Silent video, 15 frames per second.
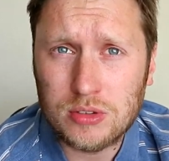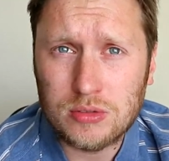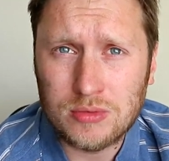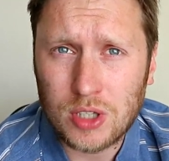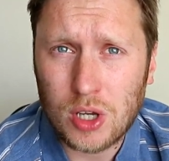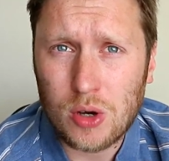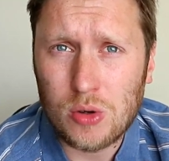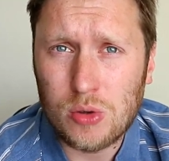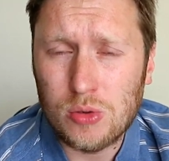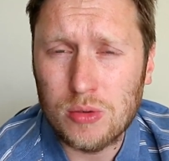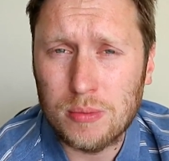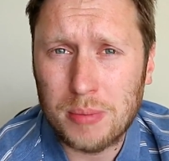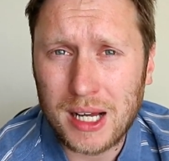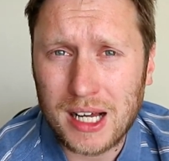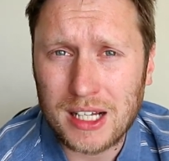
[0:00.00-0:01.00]

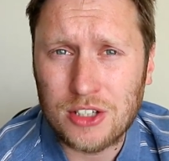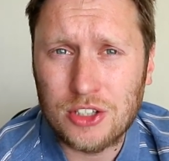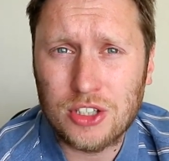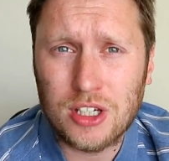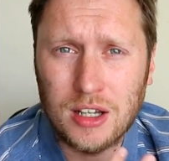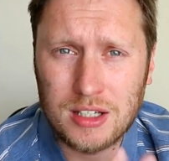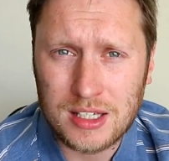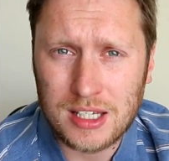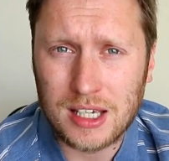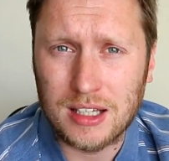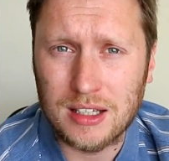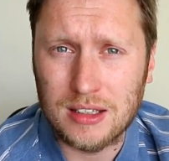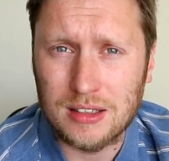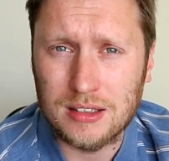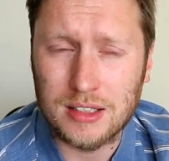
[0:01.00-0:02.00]
no badge
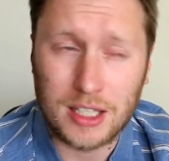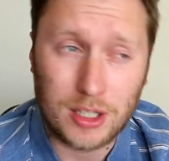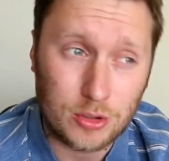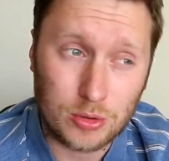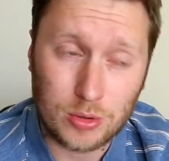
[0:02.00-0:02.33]
until they got